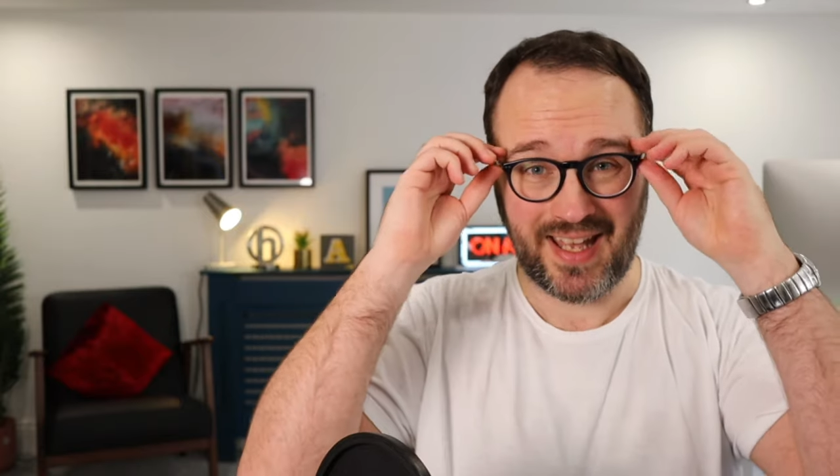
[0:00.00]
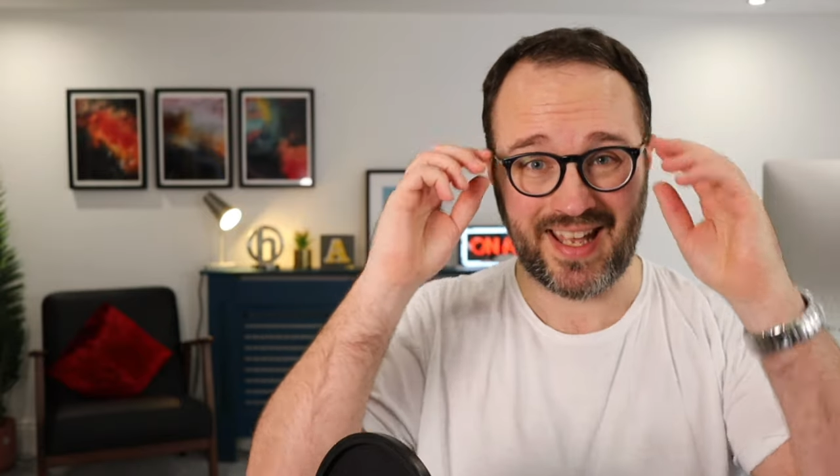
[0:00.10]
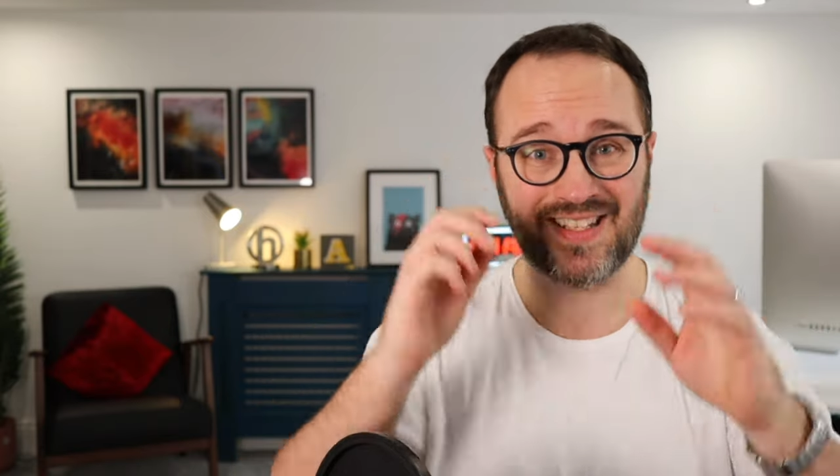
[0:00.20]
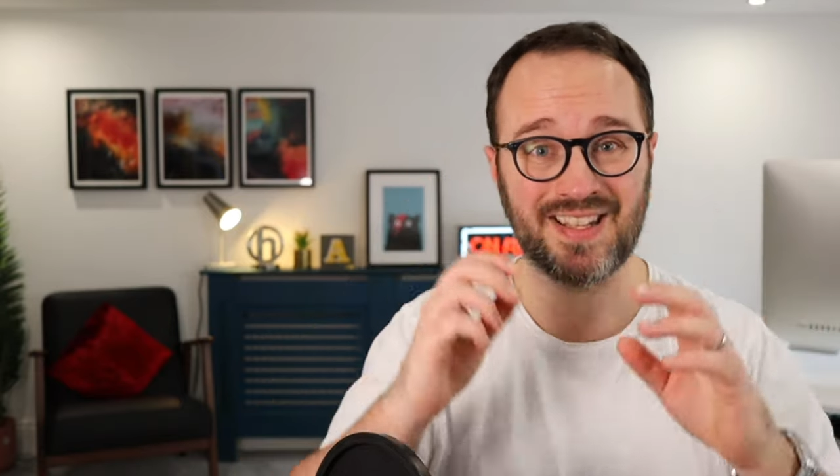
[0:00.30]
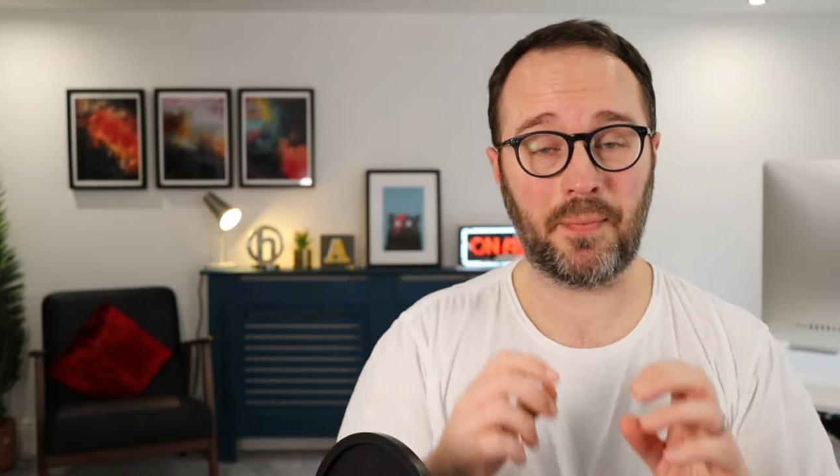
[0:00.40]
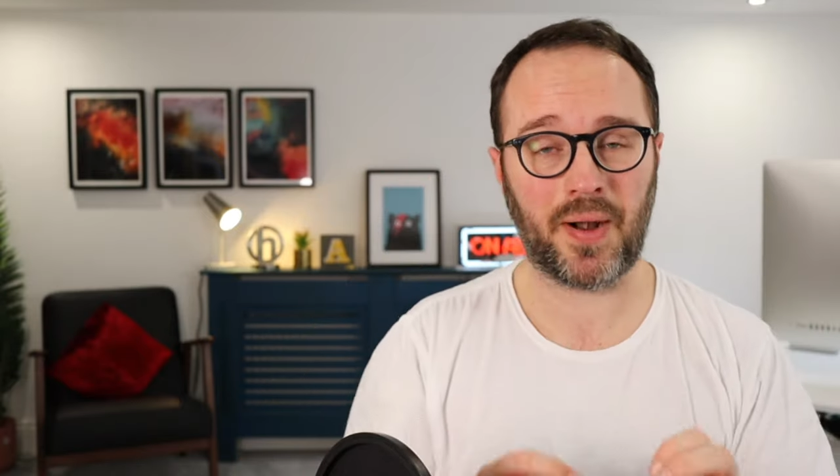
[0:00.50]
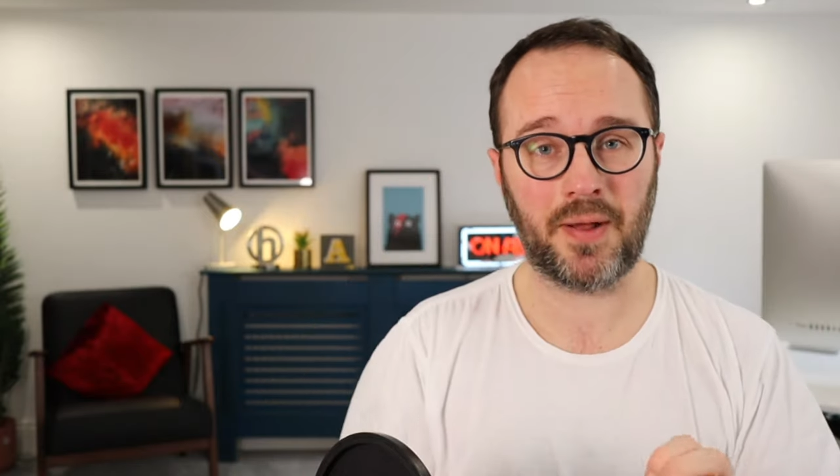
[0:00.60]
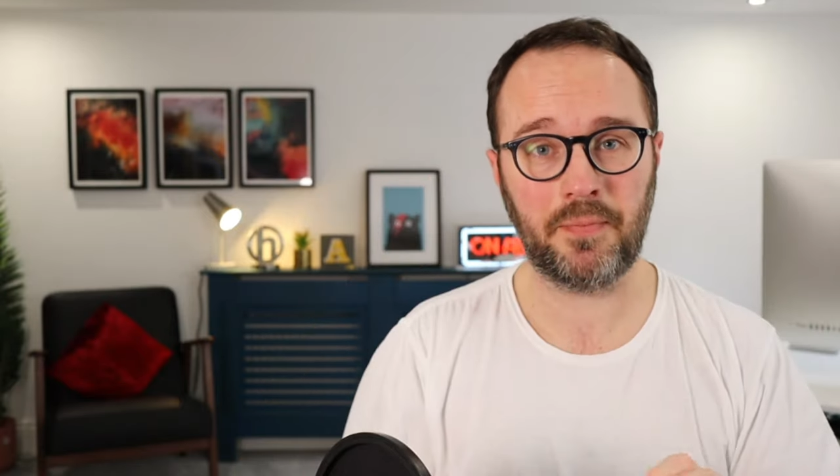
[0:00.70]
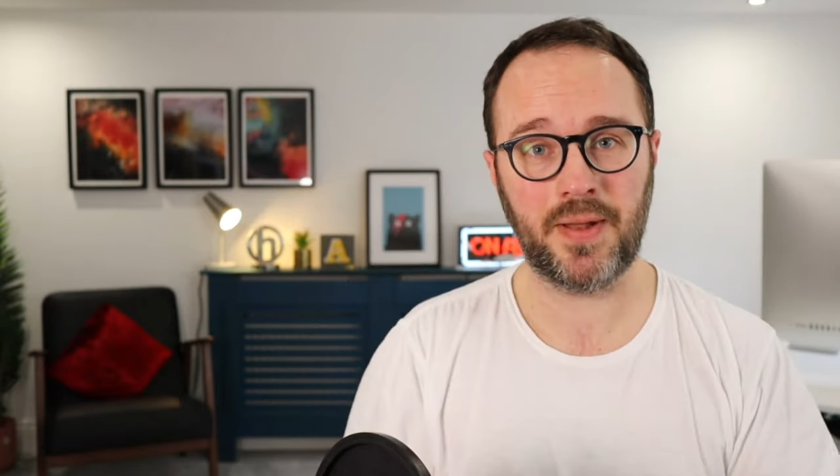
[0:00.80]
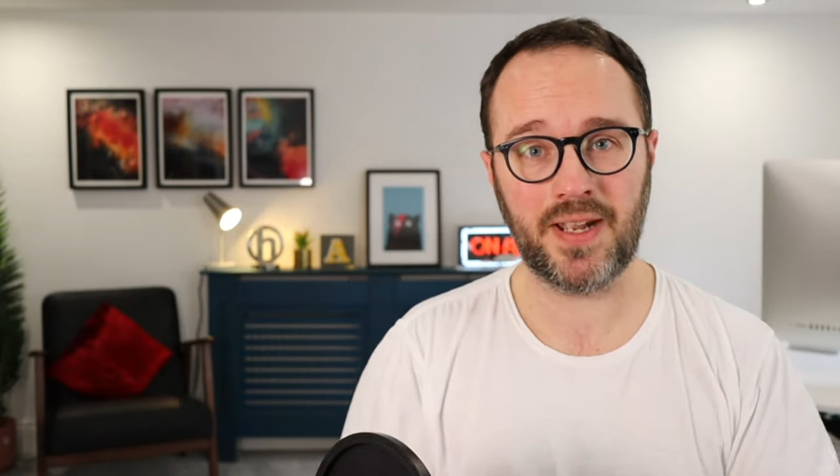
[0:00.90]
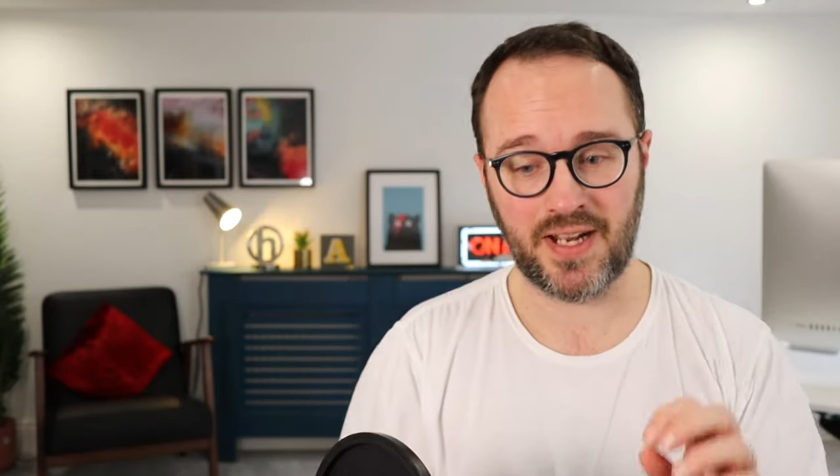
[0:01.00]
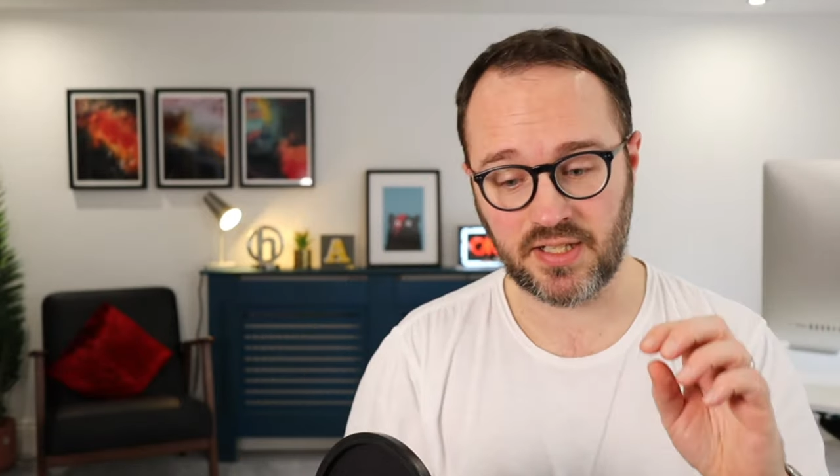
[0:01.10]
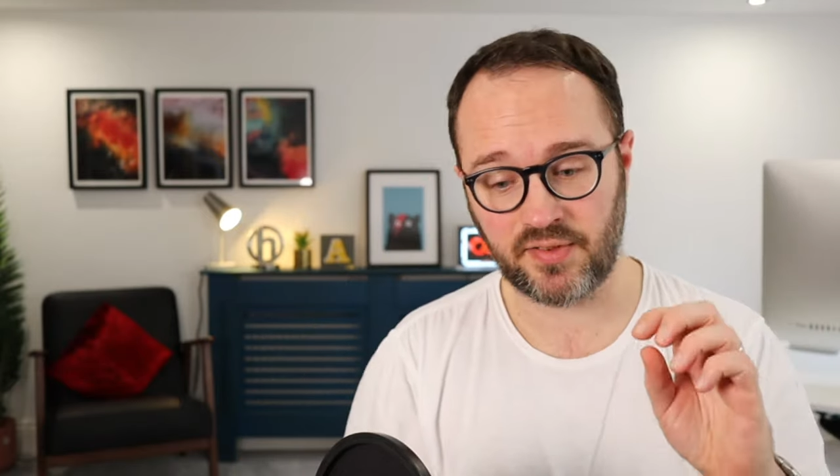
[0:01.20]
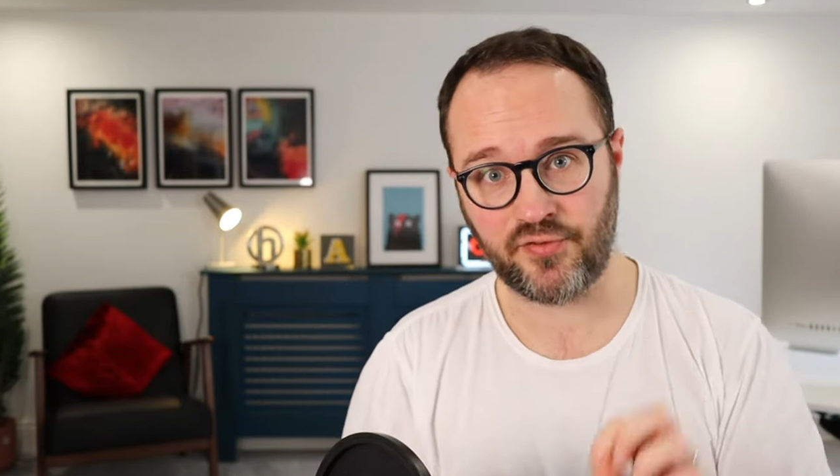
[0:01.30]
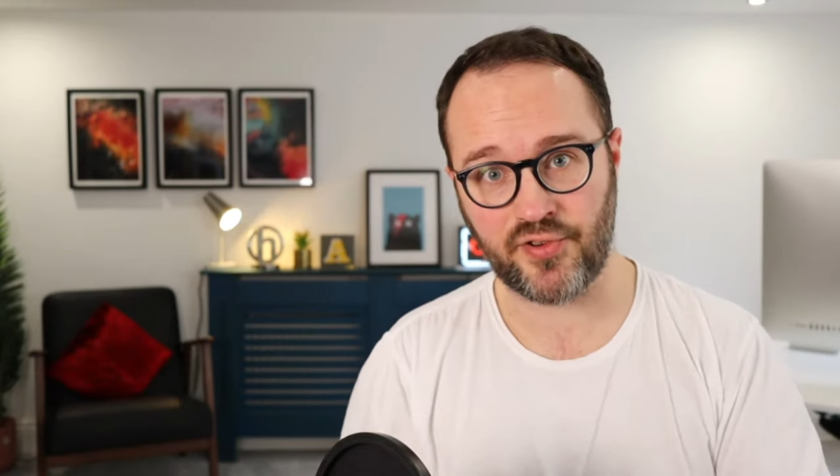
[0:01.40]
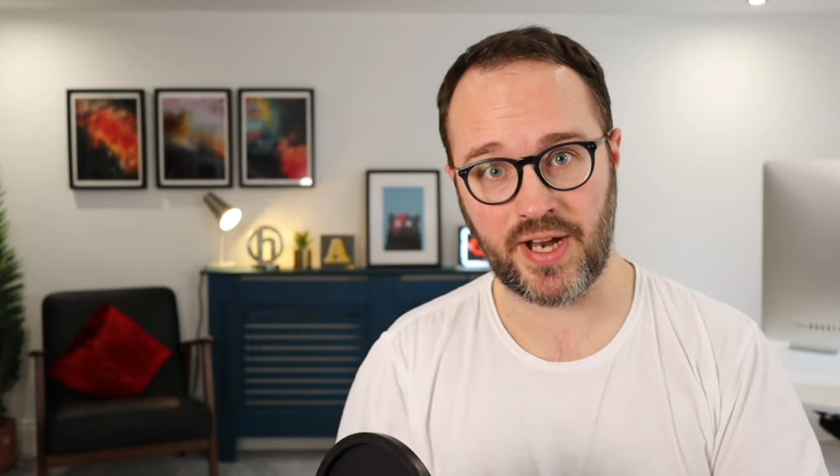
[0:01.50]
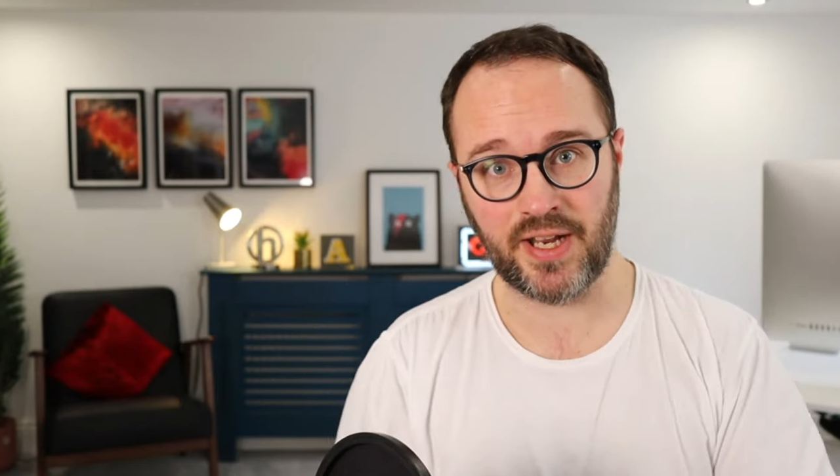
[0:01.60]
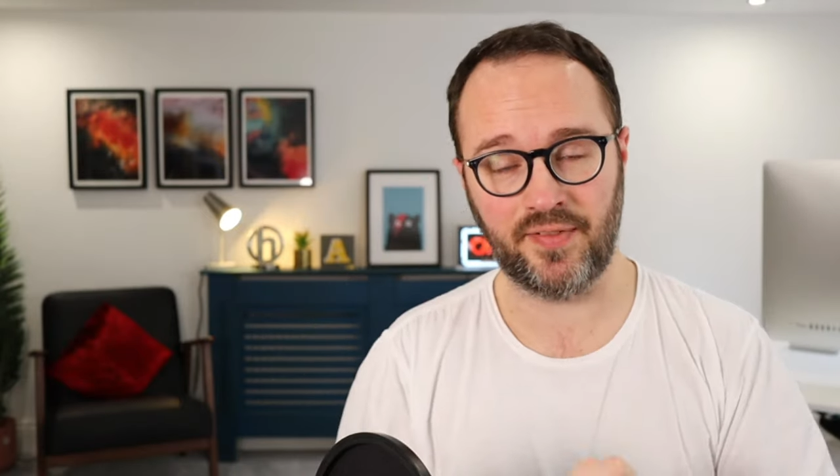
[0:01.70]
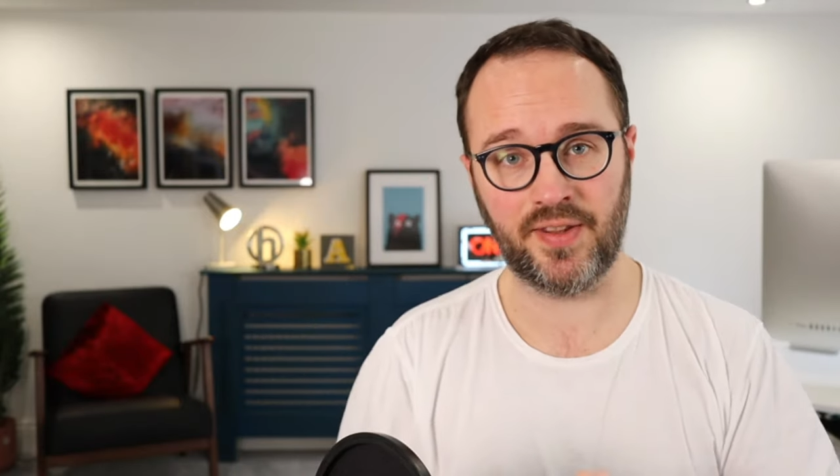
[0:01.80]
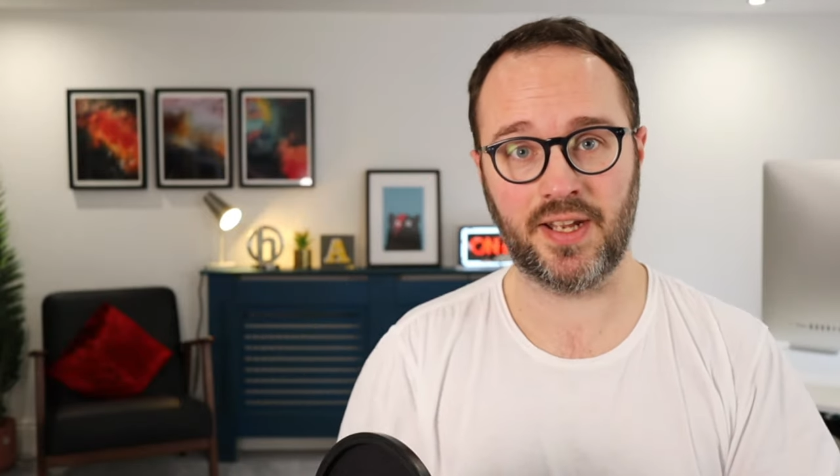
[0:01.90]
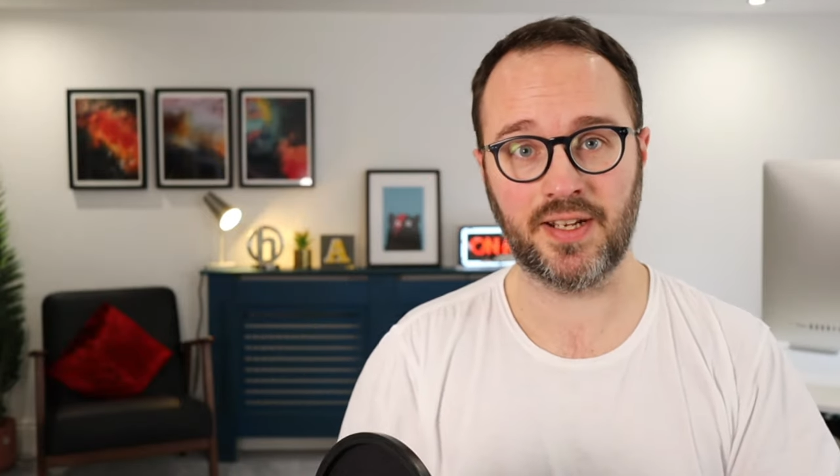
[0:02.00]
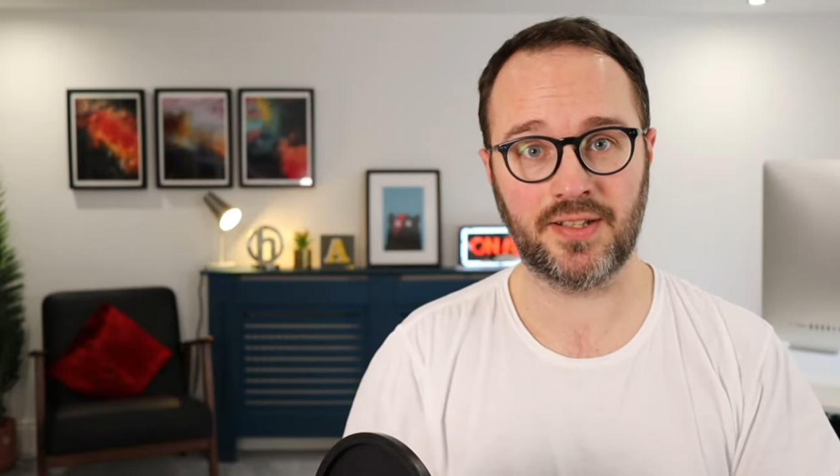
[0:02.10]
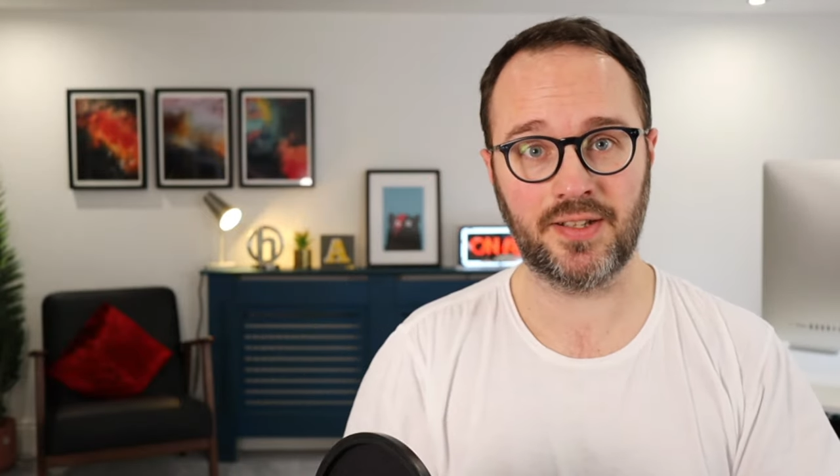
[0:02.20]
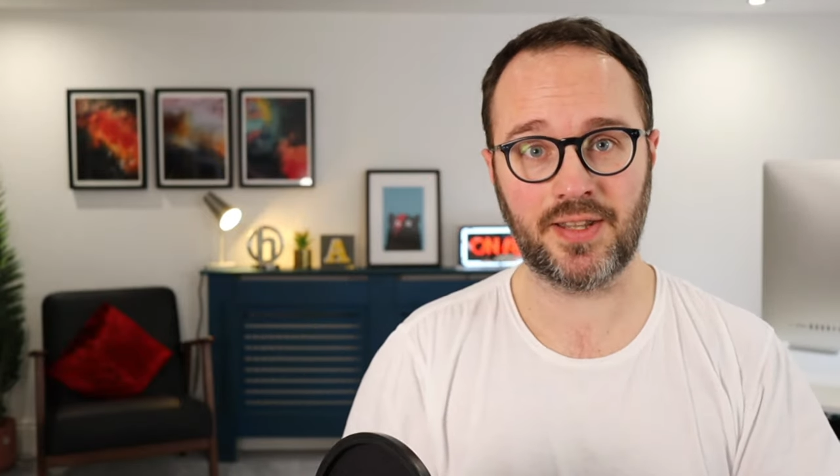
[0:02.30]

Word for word: is that Plum is free for this.